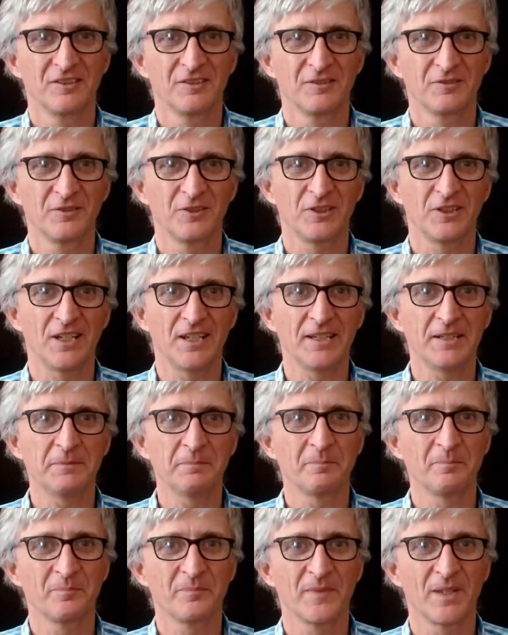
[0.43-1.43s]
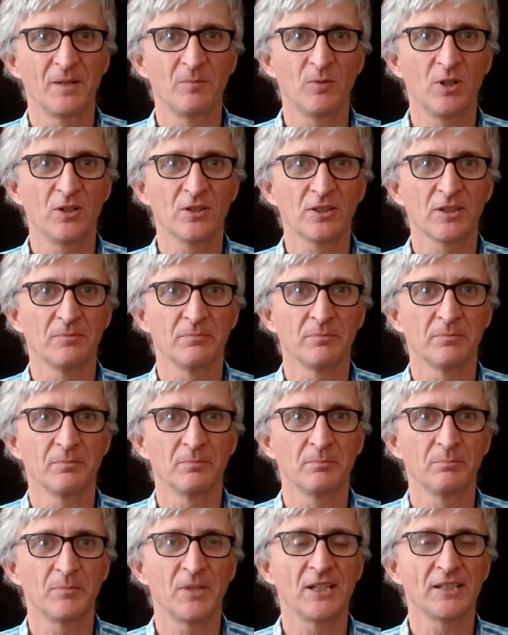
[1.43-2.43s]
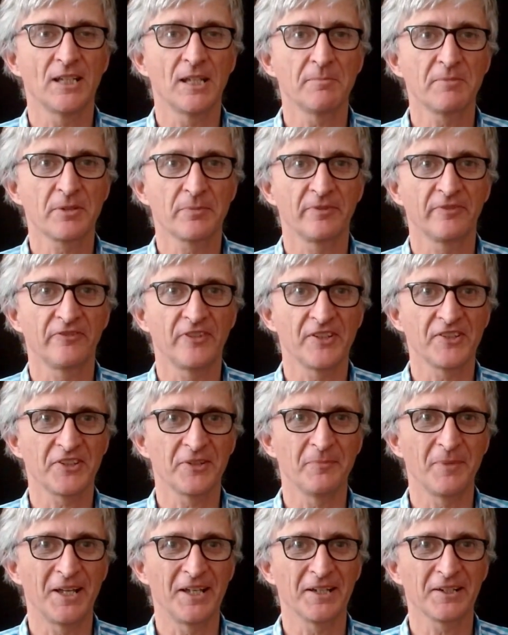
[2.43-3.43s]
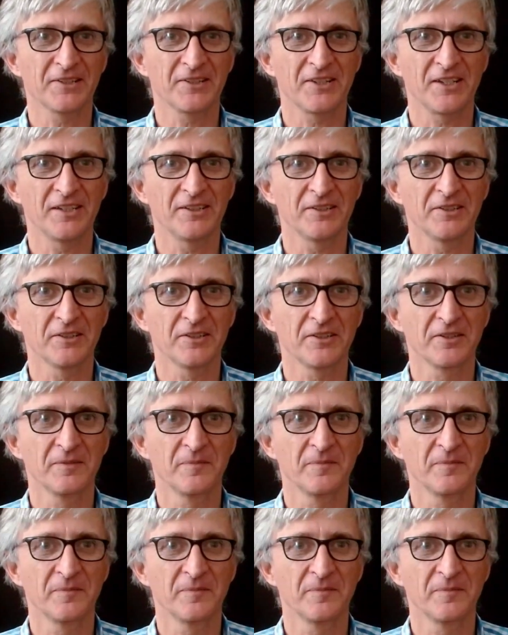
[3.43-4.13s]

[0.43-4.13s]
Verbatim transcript: G'day and welcome. My name's Professor Marc Tennant